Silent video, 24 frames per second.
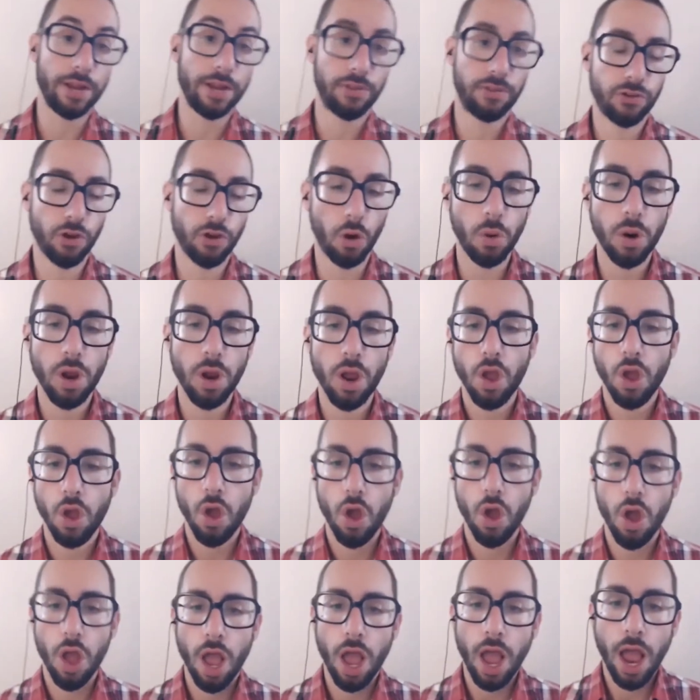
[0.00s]
So
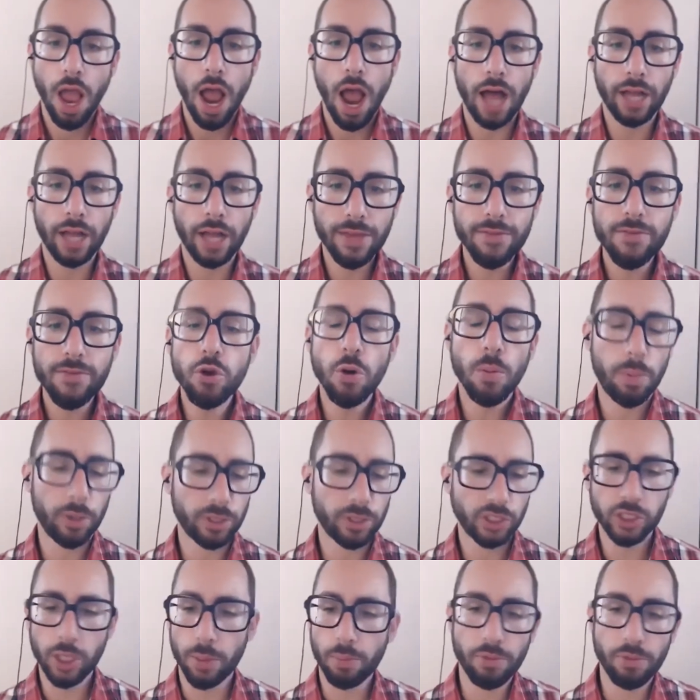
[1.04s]
I'll give you a,
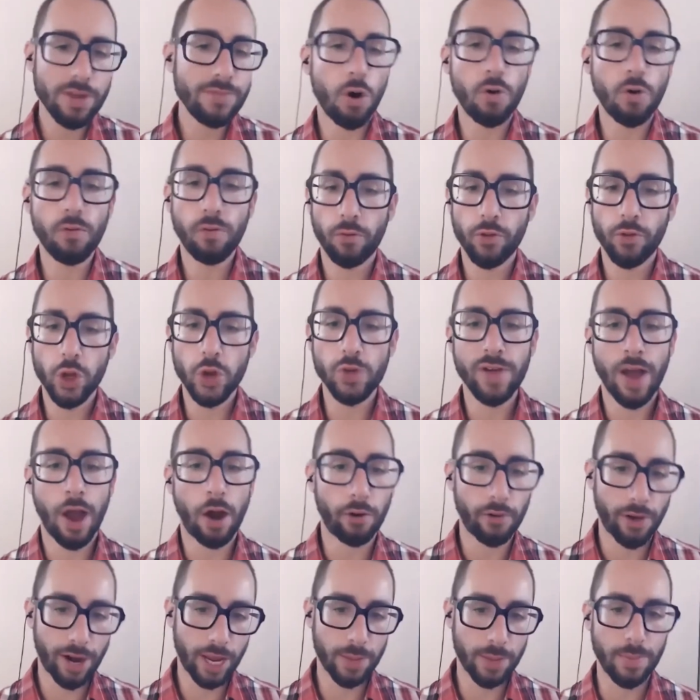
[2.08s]
just a brief overview of how I
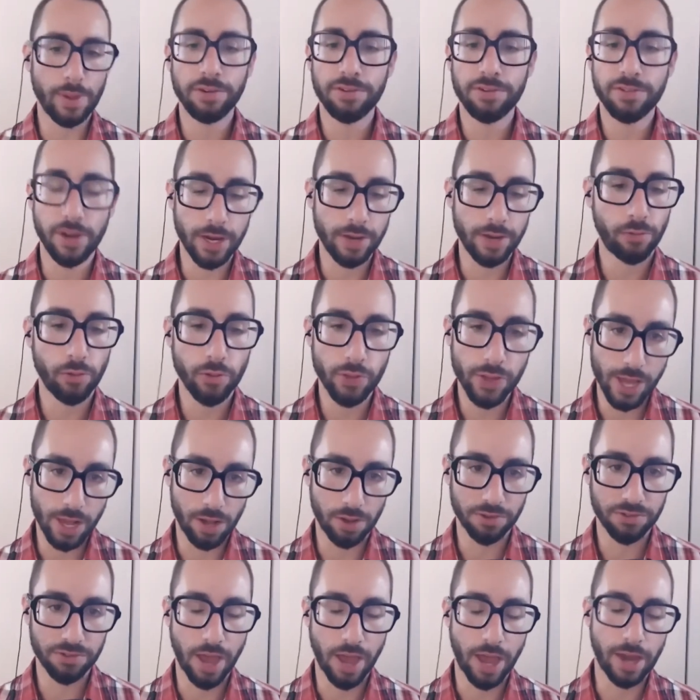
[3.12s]
recommend studying for the
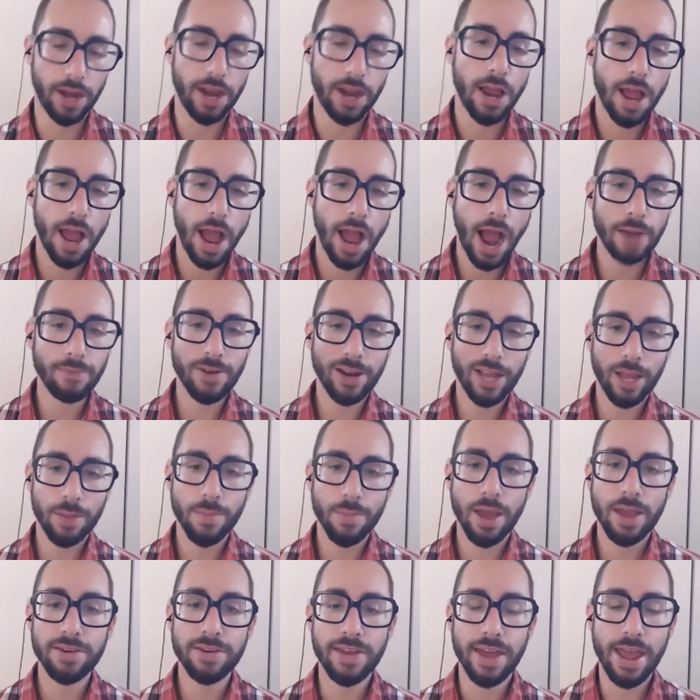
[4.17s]
LSAT. I
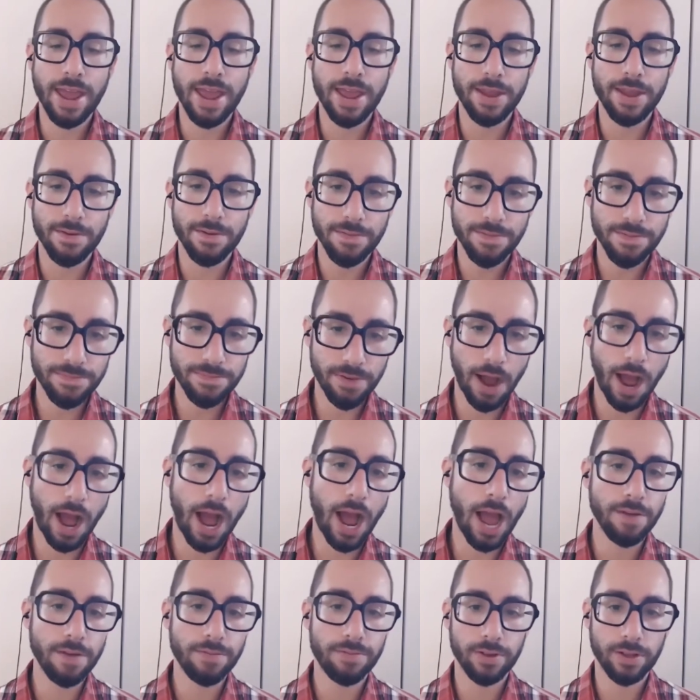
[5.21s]
recommend a
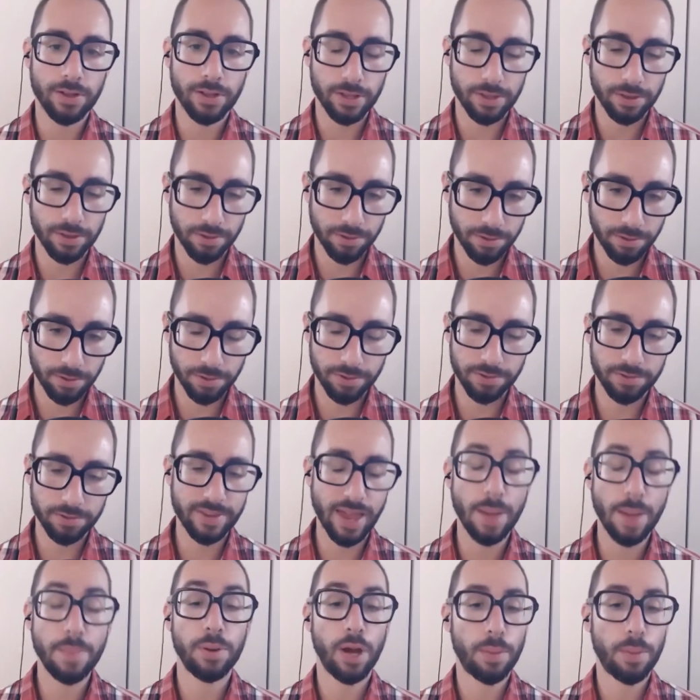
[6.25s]

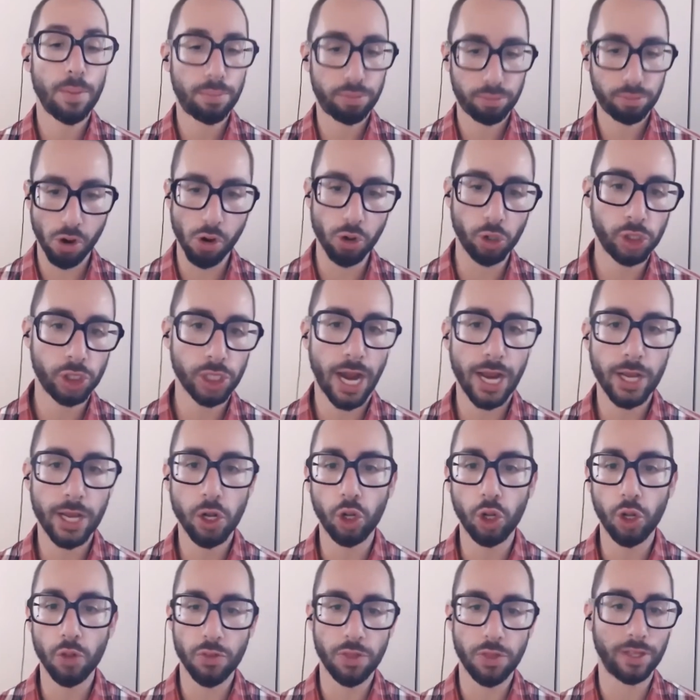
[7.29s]
five-step approach. I
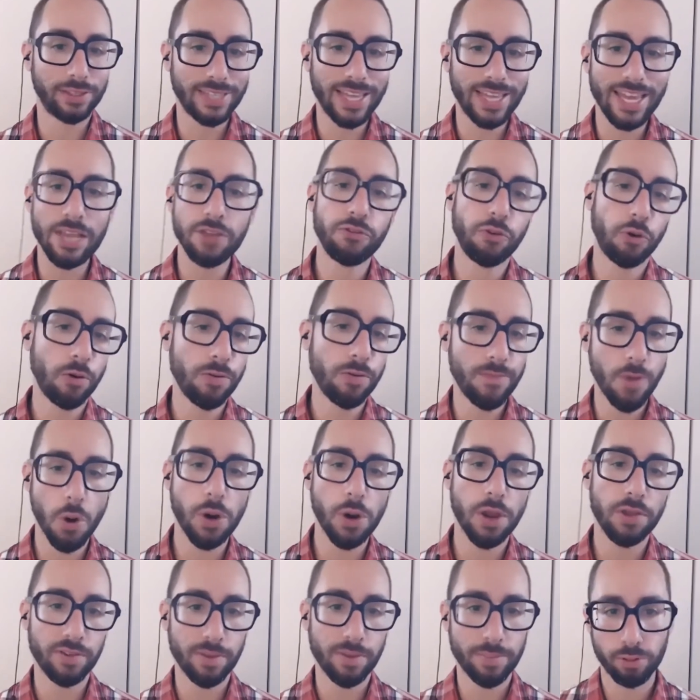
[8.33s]
call it the LASER
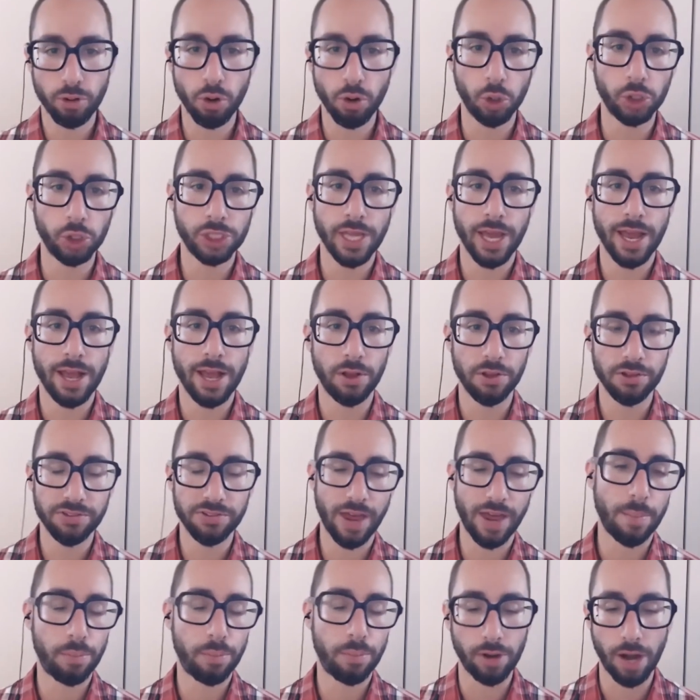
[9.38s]
focus approach to
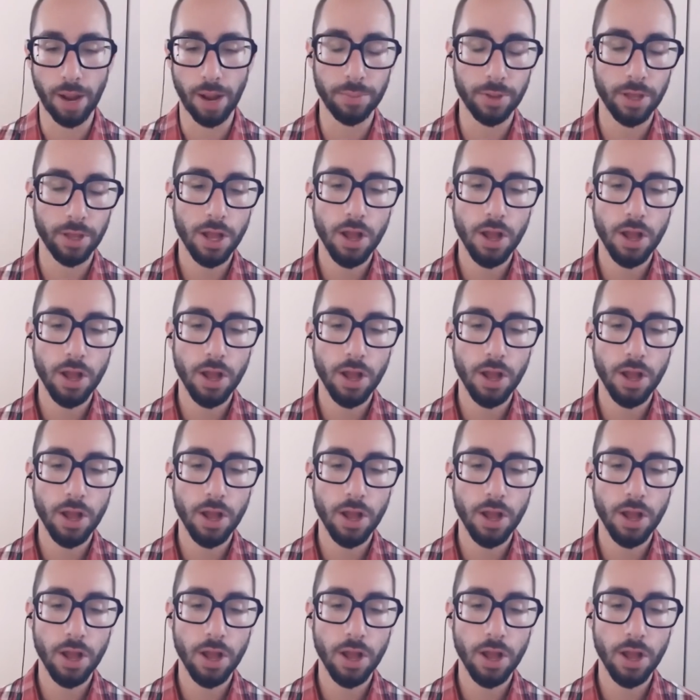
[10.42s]
LSAT prep.